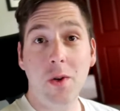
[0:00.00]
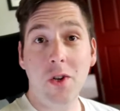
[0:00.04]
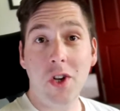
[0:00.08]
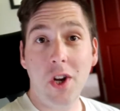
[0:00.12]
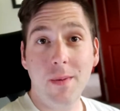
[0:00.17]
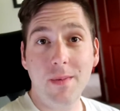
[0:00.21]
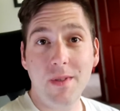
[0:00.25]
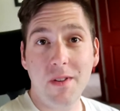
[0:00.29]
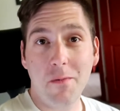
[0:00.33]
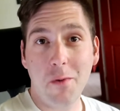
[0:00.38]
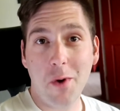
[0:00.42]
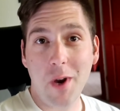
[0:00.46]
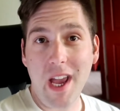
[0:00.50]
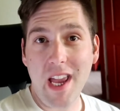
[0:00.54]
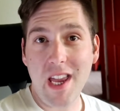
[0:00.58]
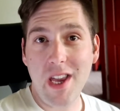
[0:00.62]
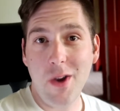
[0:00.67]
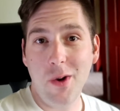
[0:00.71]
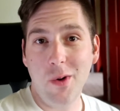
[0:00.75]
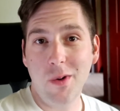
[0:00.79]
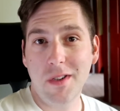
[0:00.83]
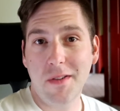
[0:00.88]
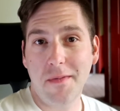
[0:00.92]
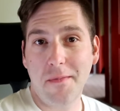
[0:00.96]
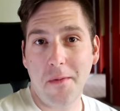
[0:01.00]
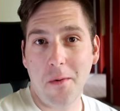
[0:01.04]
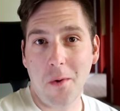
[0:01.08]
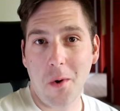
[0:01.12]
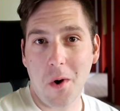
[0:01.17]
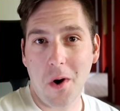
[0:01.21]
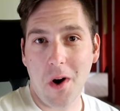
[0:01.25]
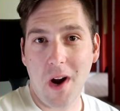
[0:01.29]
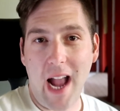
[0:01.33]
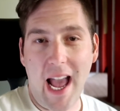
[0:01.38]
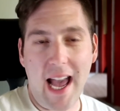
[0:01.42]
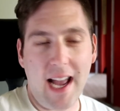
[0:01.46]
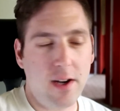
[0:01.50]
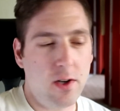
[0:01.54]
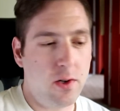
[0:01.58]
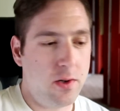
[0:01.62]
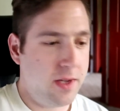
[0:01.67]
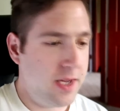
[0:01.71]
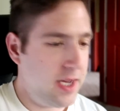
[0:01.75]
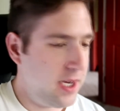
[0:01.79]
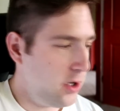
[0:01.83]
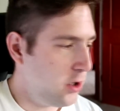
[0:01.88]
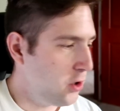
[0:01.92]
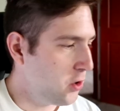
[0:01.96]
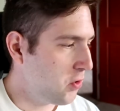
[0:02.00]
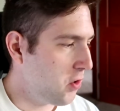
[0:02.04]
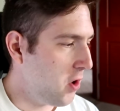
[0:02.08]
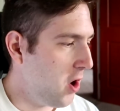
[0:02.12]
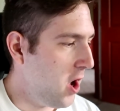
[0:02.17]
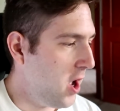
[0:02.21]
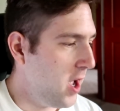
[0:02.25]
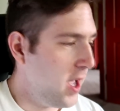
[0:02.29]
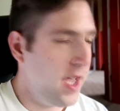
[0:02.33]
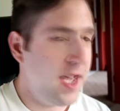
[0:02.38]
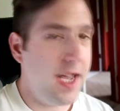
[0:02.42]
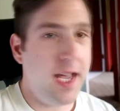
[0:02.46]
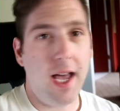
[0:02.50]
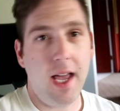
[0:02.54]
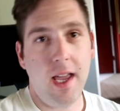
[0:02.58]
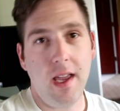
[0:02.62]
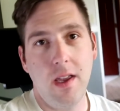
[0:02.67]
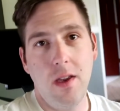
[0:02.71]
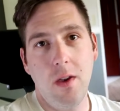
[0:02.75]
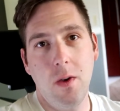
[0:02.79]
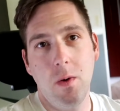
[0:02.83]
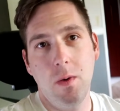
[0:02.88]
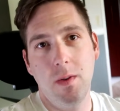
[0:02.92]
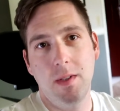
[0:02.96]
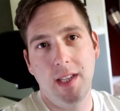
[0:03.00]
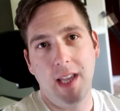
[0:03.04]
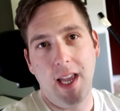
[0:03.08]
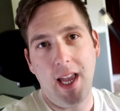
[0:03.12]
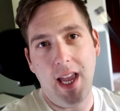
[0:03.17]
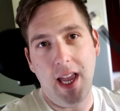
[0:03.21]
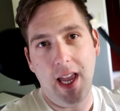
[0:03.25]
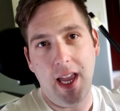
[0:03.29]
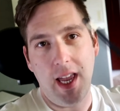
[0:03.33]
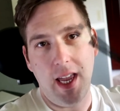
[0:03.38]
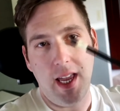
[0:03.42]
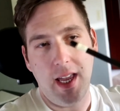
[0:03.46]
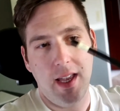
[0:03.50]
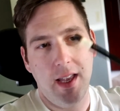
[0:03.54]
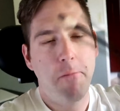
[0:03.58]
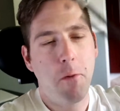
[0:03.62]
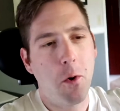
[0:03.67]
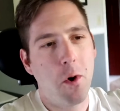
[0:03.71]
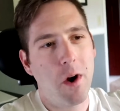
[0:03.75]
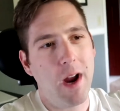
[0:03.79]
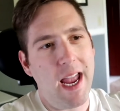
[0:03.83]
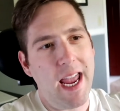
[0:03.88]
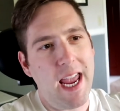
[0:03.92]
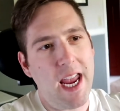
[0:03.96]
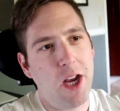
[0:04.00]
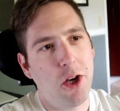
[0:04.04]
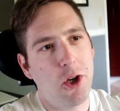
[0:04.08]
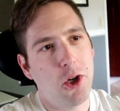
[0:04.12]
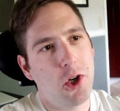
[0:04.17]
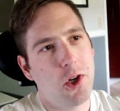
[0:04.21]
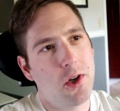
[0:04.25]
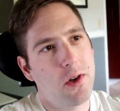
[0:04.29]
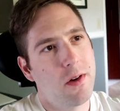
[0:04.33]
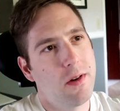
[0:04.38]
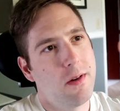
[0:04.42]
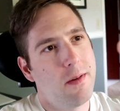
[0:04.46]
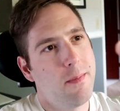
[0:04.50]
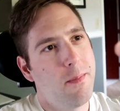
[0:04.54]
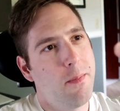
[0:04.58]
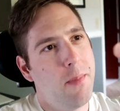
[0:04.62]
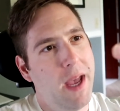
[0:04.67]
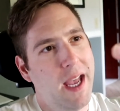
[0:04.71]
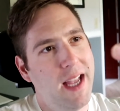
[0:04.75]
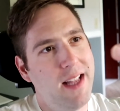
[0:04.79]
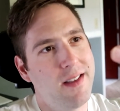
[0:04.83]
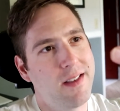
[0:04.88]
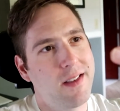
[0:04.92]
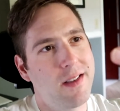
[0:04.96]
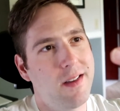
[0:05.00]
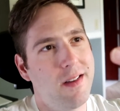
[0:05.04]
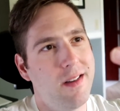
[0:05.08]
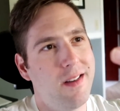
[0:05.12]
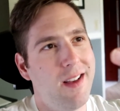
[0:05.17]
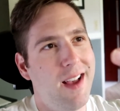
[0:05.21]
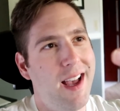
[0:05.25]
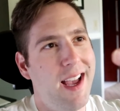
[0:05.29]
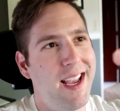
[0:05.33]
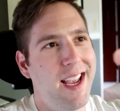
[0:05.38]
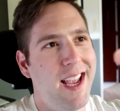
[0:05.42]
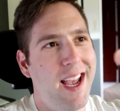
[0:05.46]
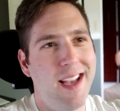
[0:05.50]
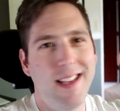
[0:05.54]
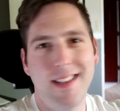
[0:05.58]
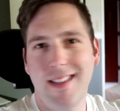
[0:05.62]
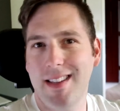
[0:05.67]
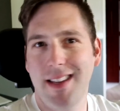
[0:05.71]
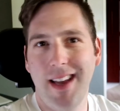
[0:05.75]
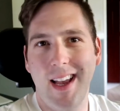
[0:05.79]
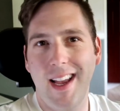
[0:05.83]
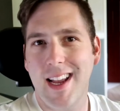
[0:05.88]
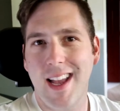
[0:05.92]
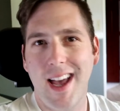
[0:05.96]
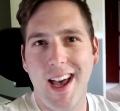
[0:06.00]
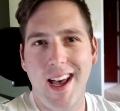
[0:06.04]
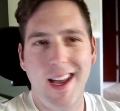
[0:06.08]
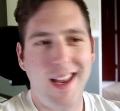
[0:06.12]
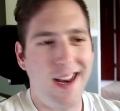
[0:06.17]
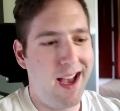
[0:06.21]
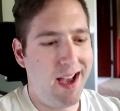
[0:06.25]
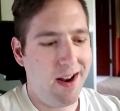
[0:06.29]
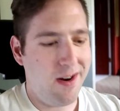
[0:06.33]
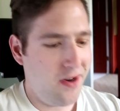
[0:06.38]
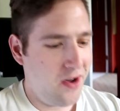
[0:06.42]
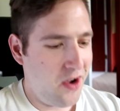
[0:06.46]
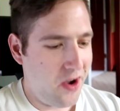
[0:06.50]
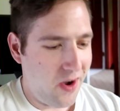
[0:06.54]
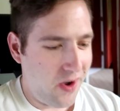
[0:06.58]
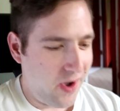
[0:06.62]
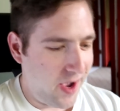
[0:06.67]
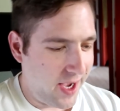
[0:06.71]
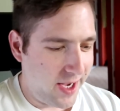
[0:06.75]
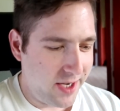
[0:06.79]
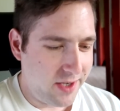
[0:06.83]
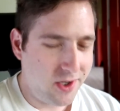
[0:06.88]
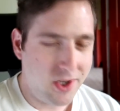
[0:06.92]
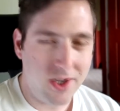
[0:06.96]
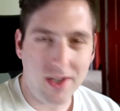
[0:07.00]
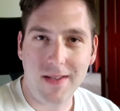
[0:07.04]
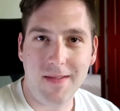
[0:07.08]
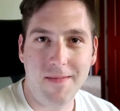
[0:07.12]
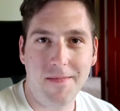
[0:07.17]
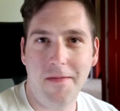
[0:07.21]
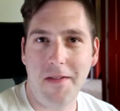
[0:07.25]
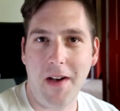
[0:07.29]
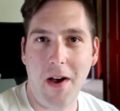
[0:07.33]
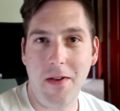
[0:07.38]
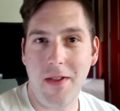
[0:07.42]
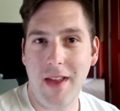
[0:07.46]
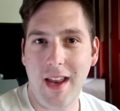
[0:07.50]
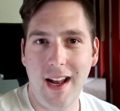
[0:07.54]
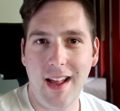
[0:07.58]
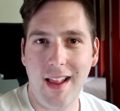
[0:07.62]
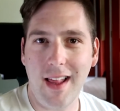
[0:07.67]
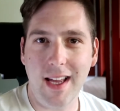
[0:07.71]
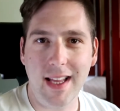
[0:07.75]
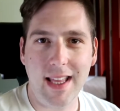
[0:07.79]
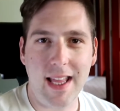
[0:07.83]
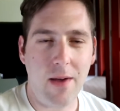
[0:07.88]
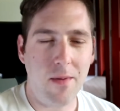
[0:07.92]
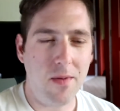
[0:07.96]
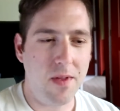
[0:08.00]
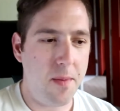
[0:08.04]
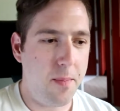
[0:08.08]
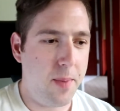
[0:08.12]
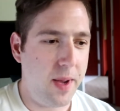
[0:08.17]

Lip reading: in terms of what I use for actually drawing, I use a 4H pencil, I guess I don't know. I just found that I like that one the